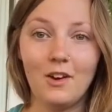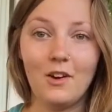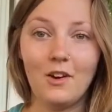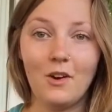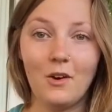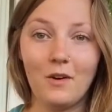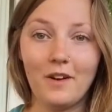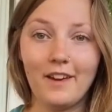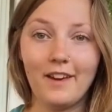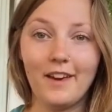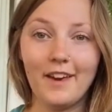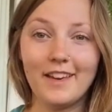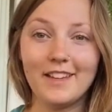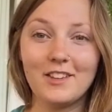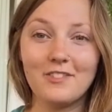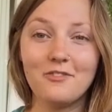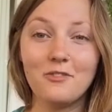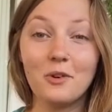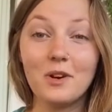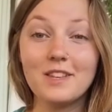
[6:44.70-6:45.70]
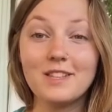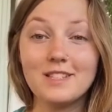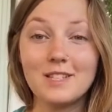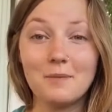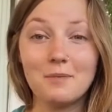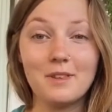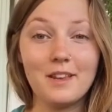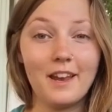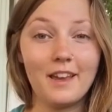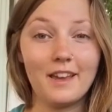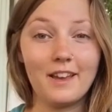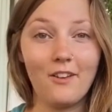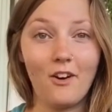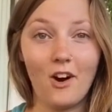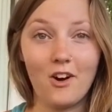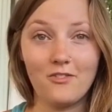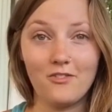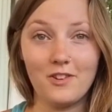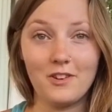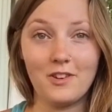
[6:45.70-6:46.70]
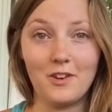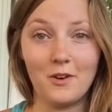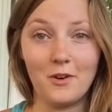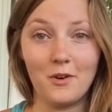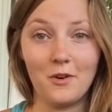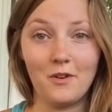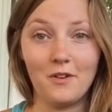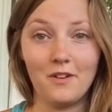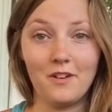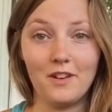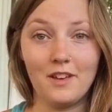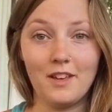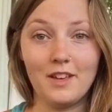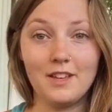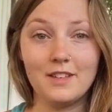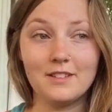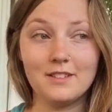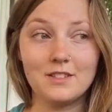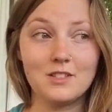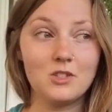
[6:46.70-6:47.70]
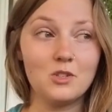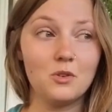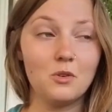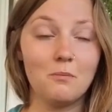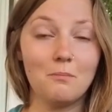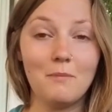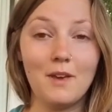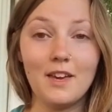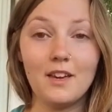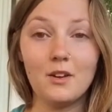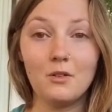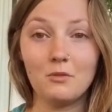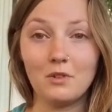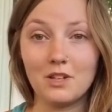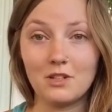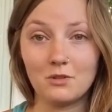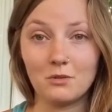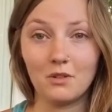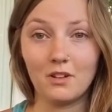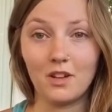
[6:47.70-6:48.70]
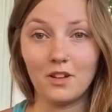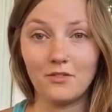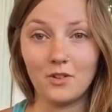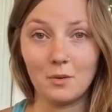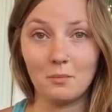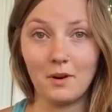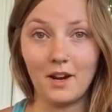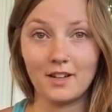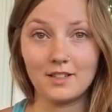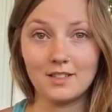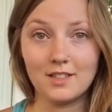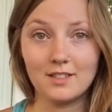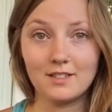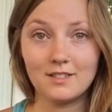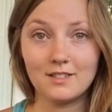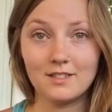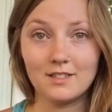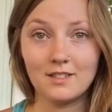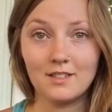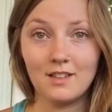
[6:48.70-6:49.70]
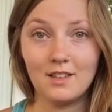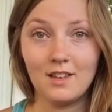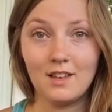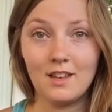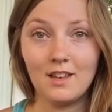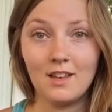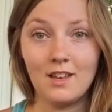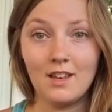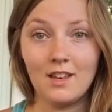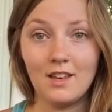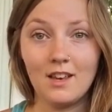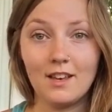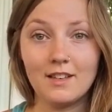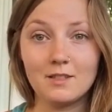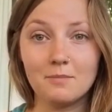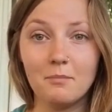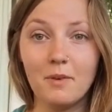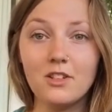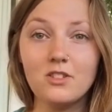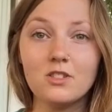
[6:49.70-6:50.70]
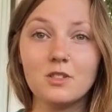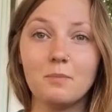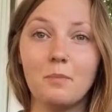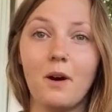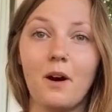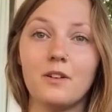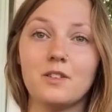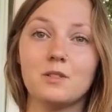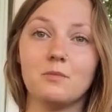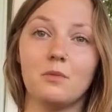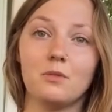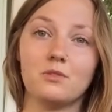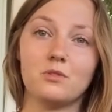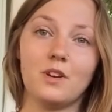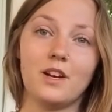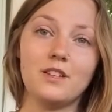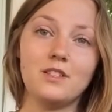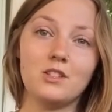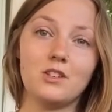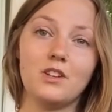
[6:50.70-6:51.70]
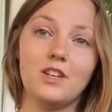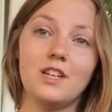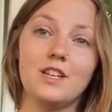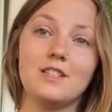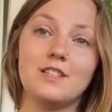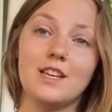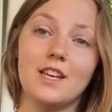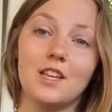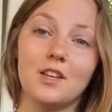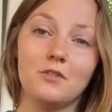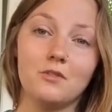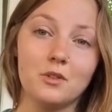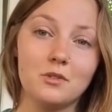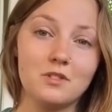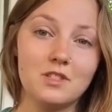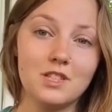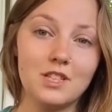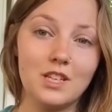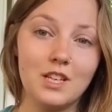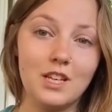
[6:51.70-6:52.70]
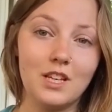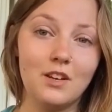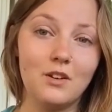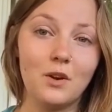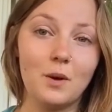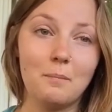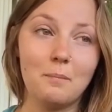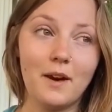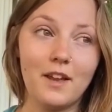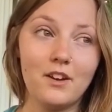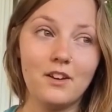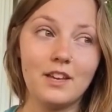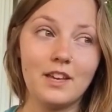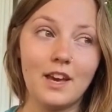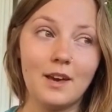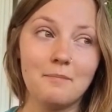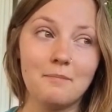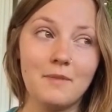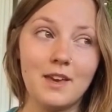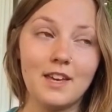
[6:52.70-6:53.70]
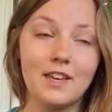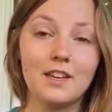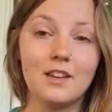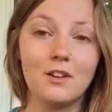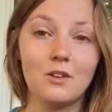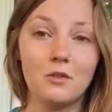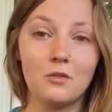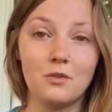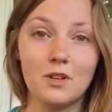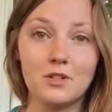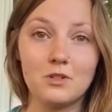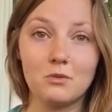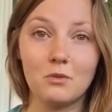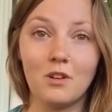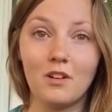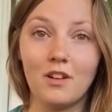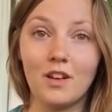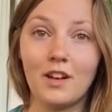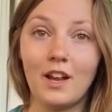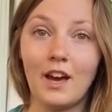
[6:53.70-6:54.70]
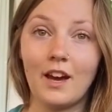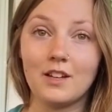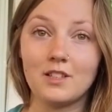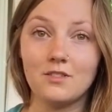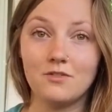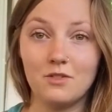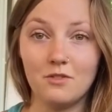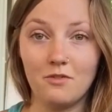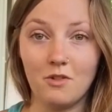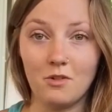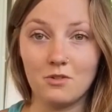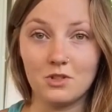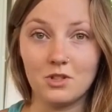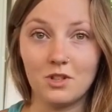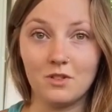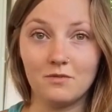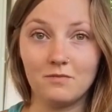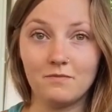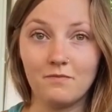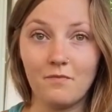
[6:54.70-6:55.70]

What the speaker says: Okay, and the fourth tip that I can offer you is to make a ritual of your practice. As much as possible, try to create a daily routine, or better yet, make it a ritual, an act of devotion.